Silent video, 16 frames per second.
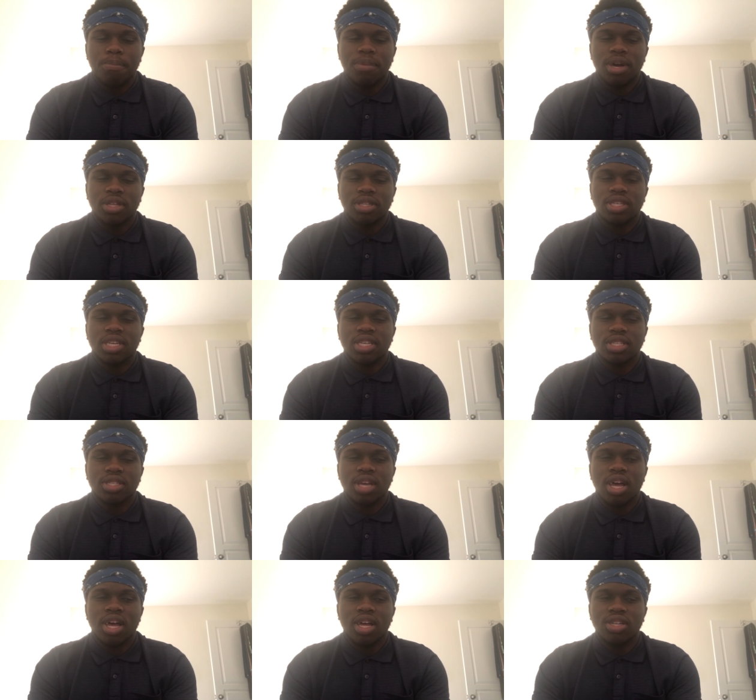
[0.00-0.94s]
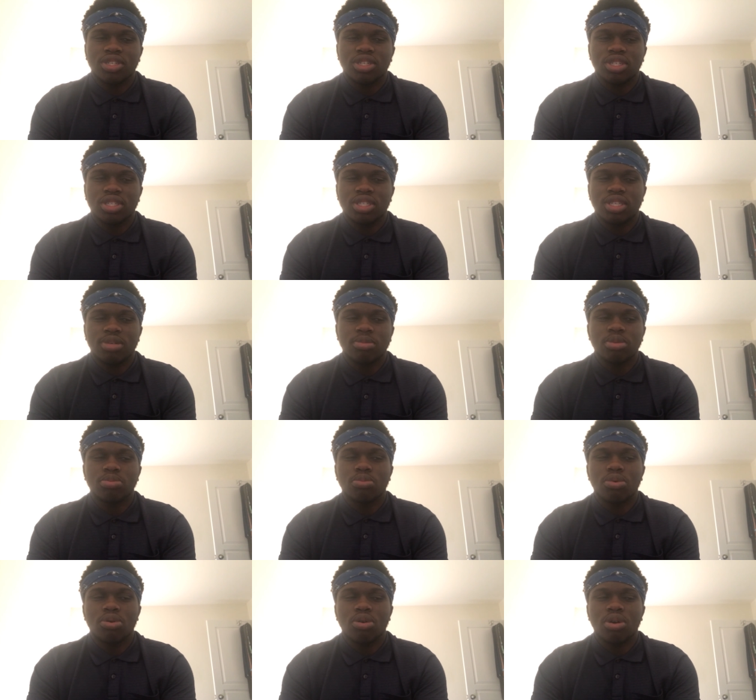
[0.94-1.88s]
But Deontology
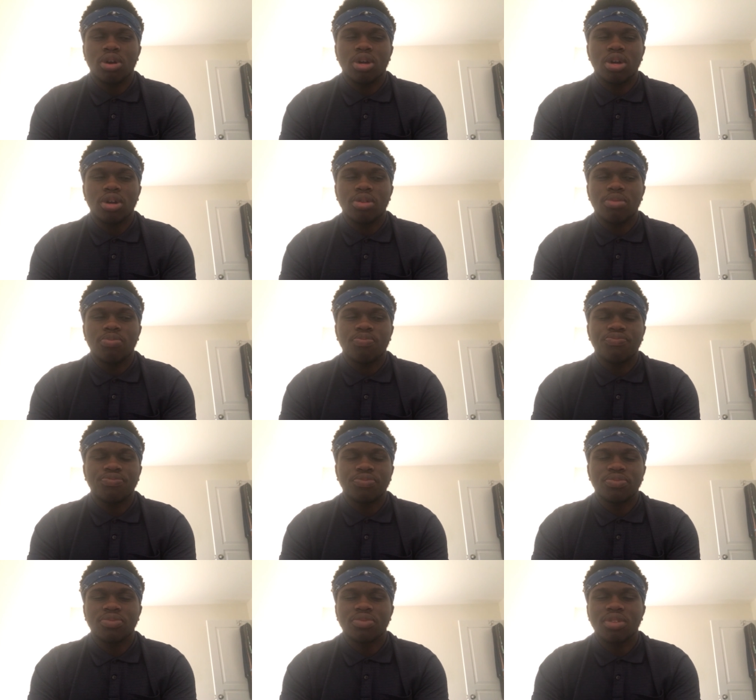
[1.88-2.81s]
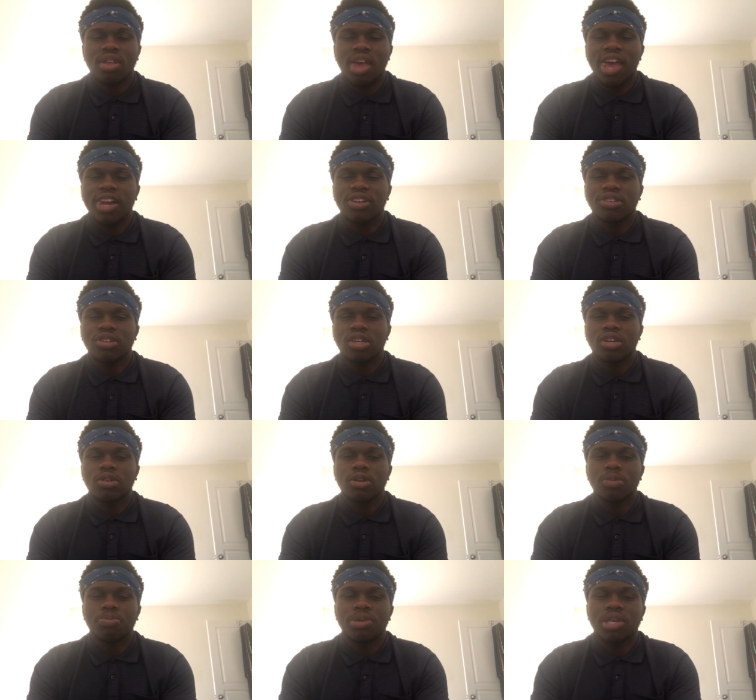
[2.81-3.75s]
seems more, I don't
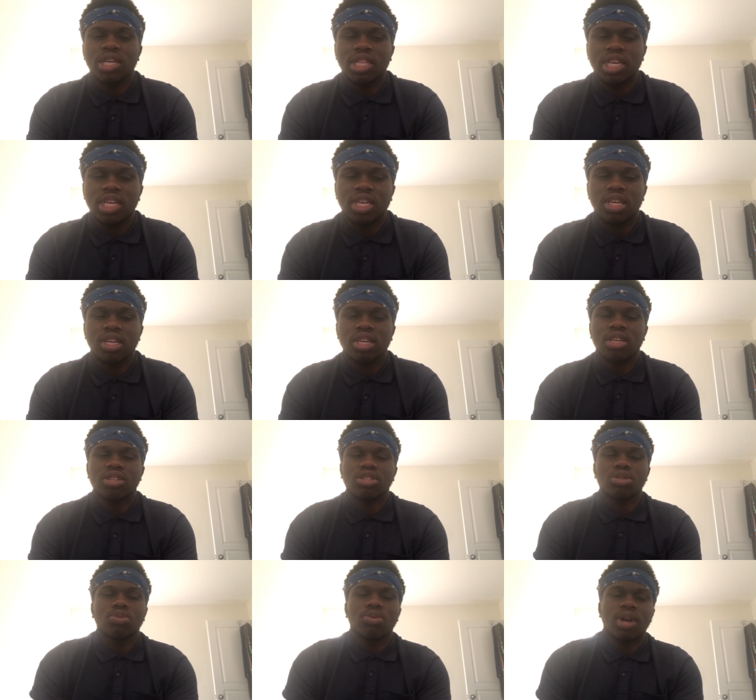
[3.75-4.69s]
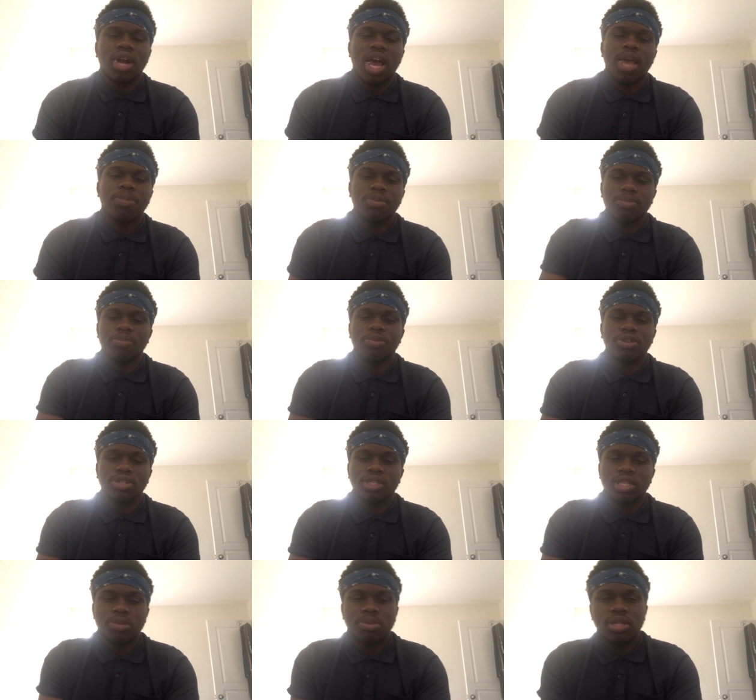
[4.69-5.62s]
know, appealing to what I
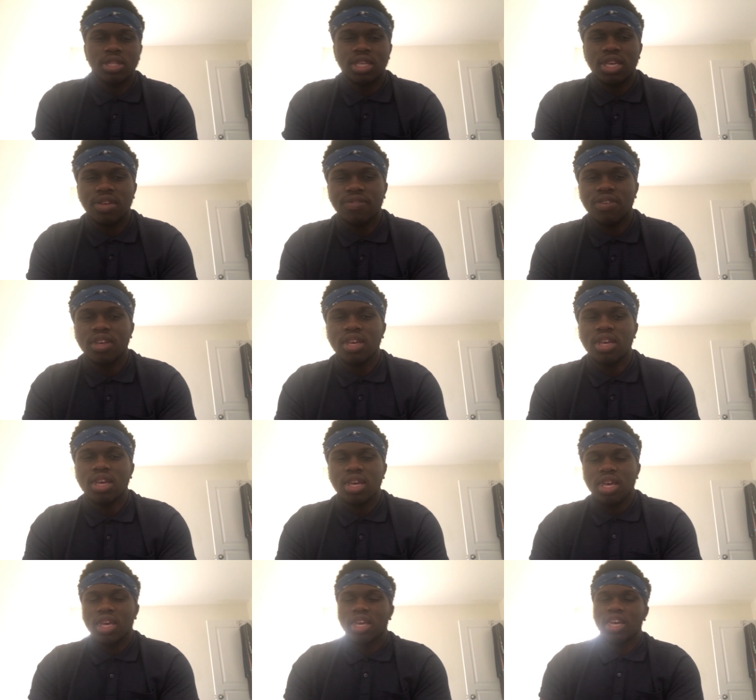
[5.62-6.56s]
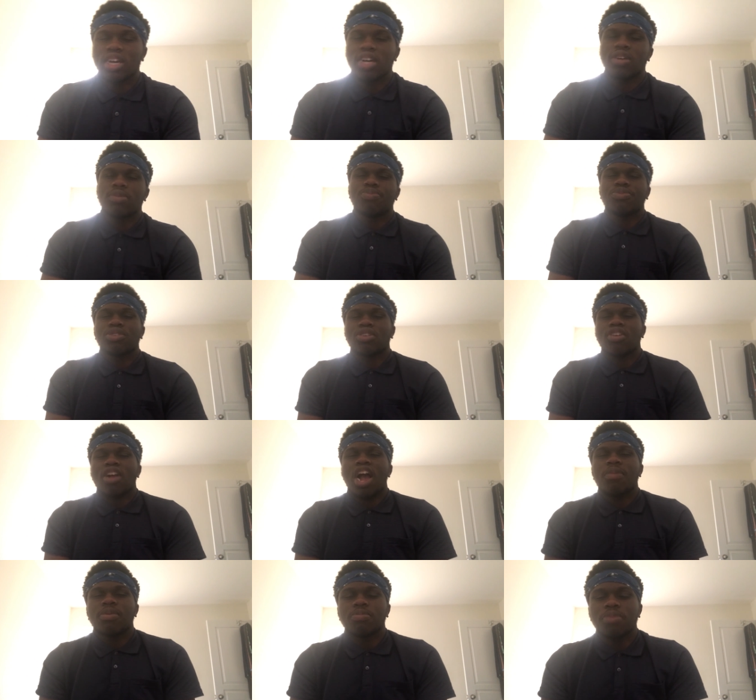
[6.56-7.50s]
personally believe in
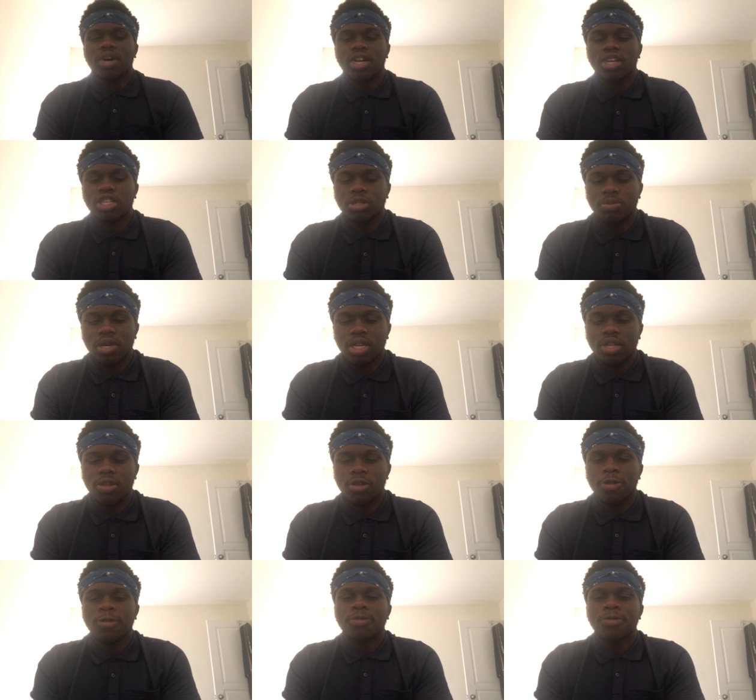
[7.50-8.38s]
crime and punishment.